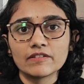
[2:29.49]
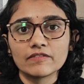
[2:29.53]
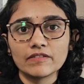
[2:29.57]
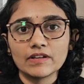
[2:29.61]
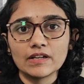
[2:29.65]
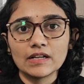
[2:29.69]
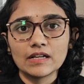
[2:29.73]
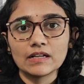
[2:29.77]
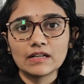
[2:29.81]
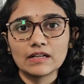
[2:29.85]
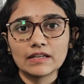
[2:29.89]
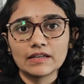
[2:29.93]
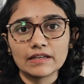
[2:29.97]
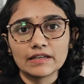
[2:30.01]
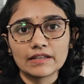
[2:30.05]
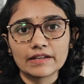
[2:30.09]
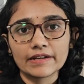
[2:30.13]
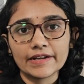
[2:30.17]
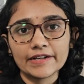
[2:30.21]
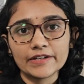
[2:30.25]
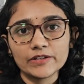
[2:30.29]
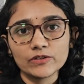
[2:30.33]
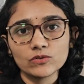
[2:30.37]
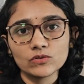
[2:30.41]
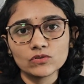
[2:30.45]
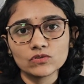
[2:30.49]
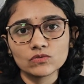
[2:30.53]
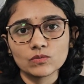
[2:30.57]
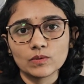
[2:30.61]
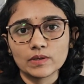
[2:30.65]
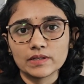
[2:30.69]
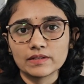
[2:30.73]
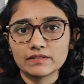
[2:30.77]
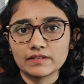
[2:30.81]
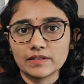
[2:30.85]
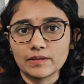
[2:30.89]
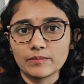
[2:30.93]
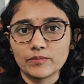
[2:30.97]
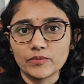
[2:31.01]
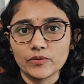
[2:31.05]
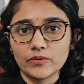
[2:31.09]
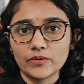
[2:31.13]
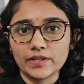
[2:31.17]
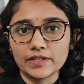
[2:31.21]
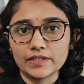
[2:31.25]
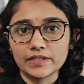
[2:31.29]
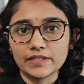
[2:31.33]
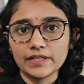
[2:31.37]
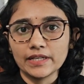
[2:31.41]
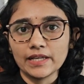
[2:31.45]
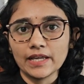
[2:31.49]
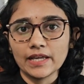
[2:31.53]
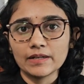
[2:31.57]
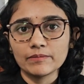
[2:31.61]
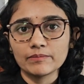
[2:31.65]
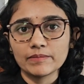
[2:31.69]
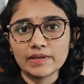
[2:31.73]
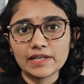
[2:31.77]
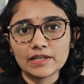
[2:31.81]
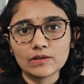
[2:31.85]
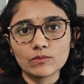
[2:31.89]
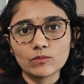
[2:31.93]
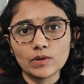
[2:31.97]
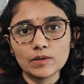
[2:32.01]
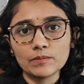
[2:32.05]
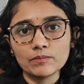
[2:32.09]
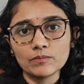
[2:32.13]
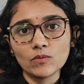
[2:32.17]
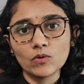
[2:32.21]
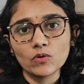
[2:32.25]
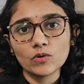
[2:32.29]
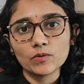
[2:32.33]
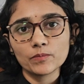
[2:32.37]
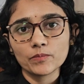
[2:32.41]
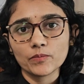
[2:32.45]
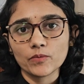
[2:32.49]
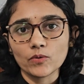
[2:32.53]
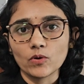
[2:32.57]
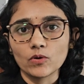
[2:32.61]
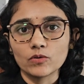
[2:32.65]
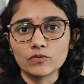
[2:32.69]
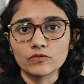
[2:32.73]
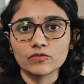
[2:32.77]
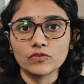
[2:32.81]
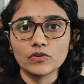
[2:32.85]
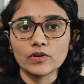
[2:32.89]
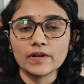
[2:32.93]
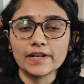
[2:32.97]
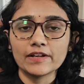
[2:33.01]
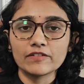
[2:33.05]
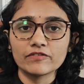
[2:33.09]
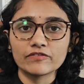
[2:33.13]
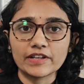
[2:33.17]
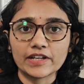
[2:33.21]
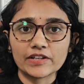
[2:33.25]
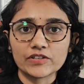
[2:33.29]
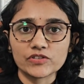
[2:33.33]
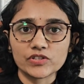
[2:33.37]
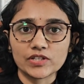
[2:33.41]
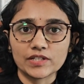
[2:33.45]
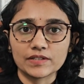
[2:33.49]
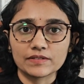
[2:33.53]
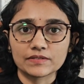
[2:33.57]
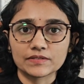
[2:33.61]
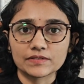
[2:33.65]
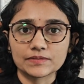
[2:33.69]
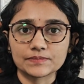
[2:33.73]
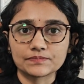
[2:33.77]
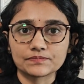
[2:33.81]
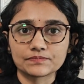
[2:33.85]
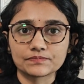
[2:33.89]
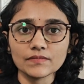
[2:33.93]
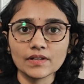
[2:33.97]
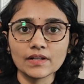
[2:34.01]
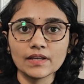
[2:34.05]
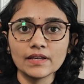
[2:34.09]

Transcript: will reduce one's immunity and make one more prone for infections.